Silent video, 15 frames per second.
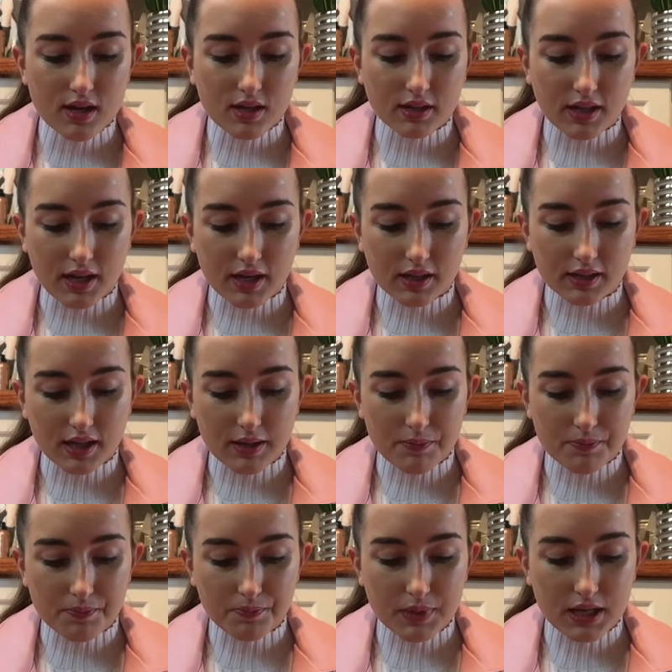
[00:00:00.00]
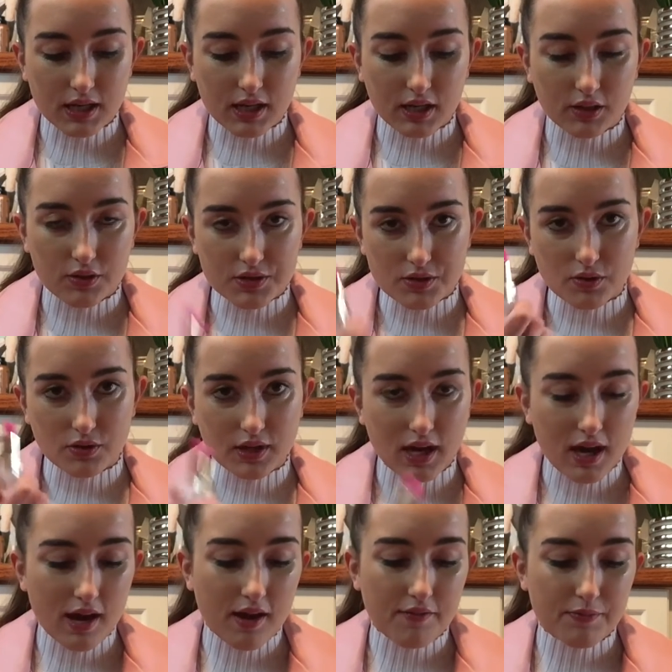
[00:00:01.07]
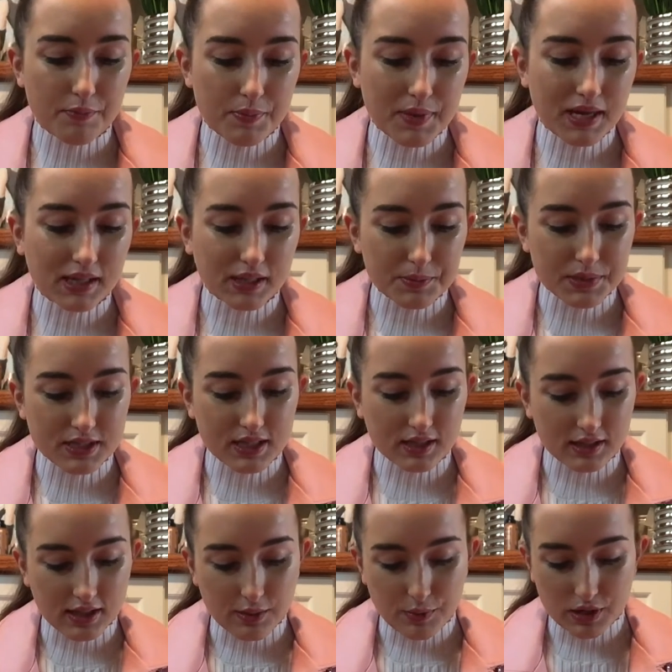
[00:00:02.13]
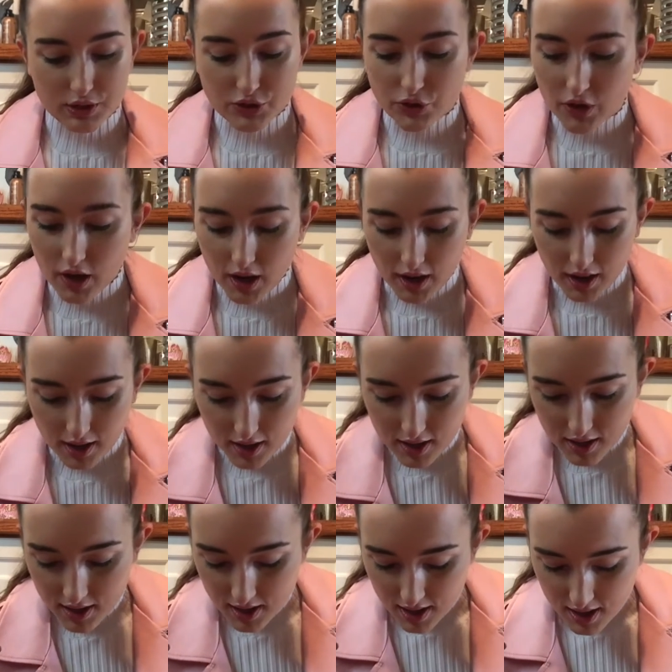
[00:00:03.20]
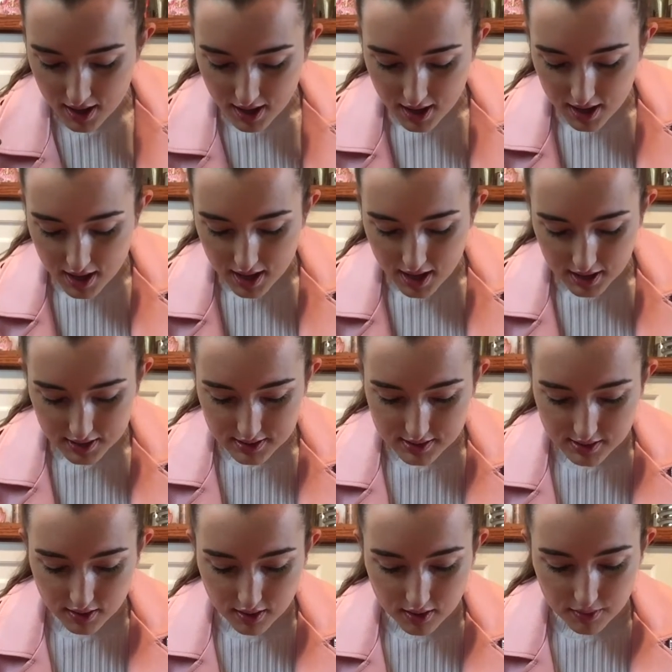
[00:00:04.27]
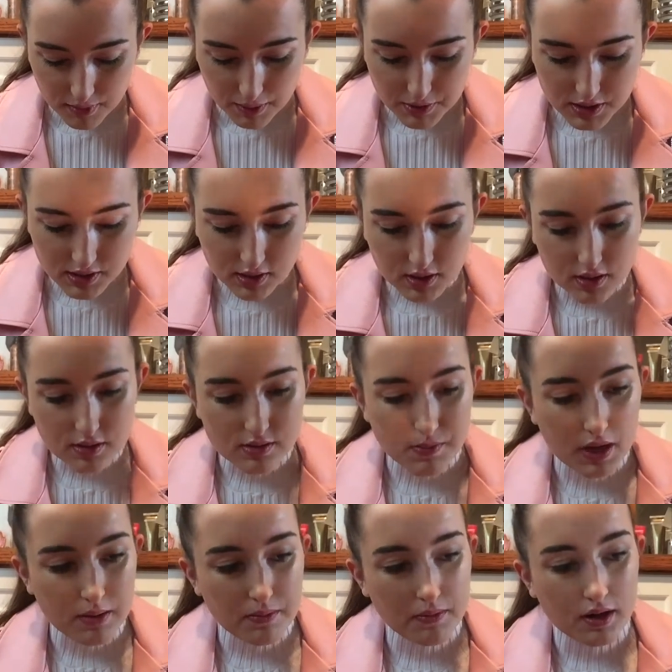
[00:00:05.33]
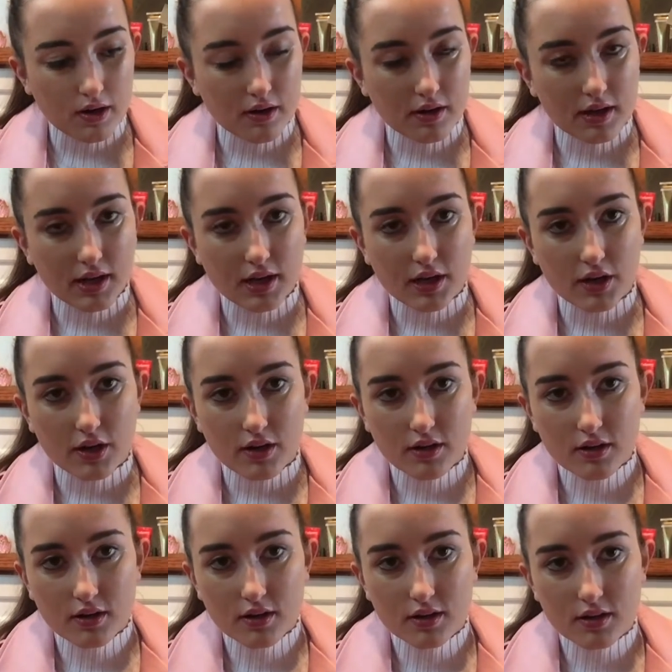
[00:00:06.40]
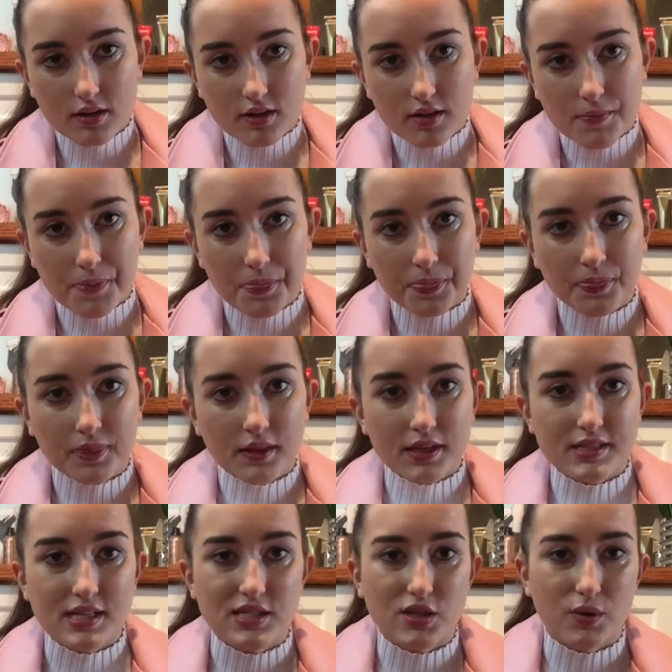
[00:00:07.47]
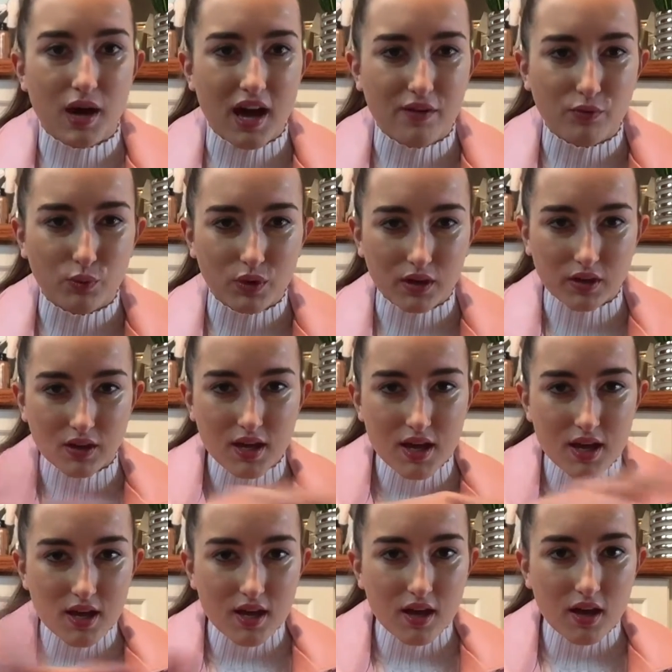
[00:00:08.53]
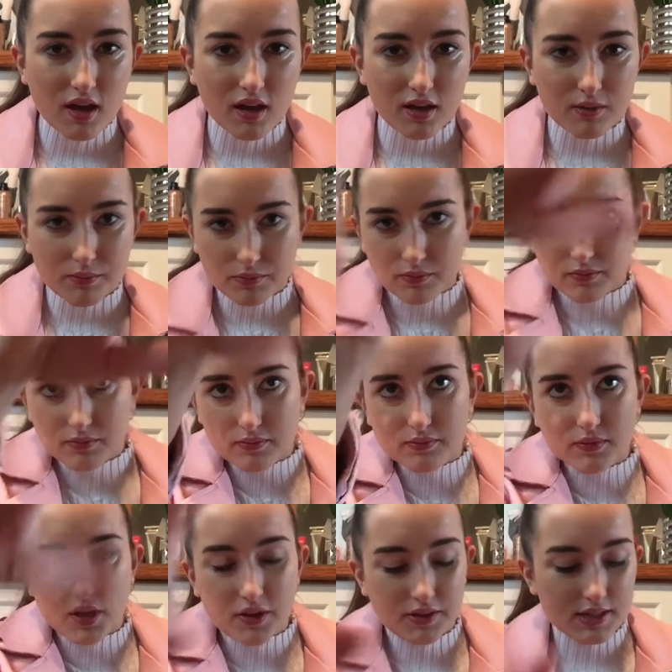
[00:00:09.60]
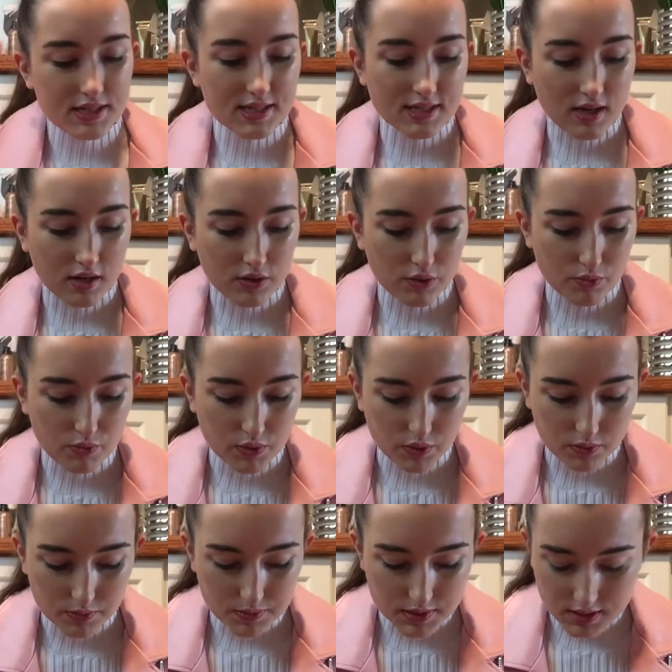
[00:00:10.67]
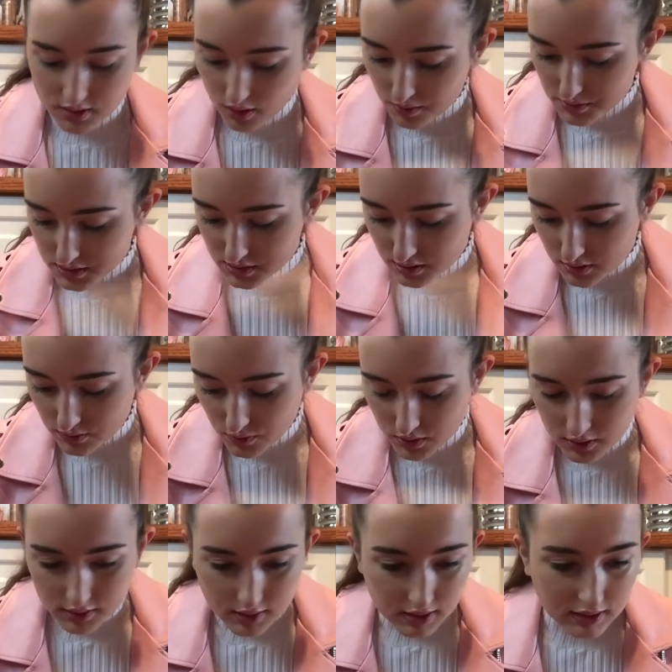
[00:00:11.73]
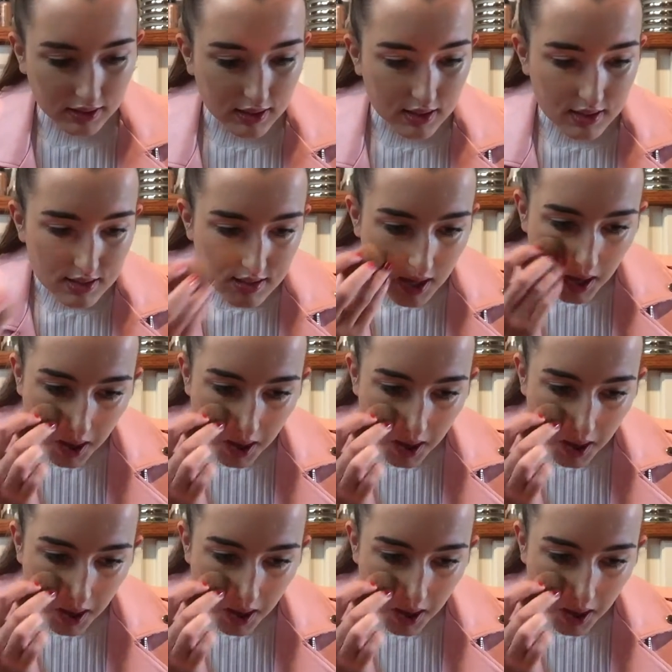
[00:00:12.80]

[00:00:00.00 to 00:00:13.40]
like pink colors and all that. Pink lipstick that I want to try. And I'm just gonna use my mirror here because I don't have one on this side of the room, so I'm just gonna work like this.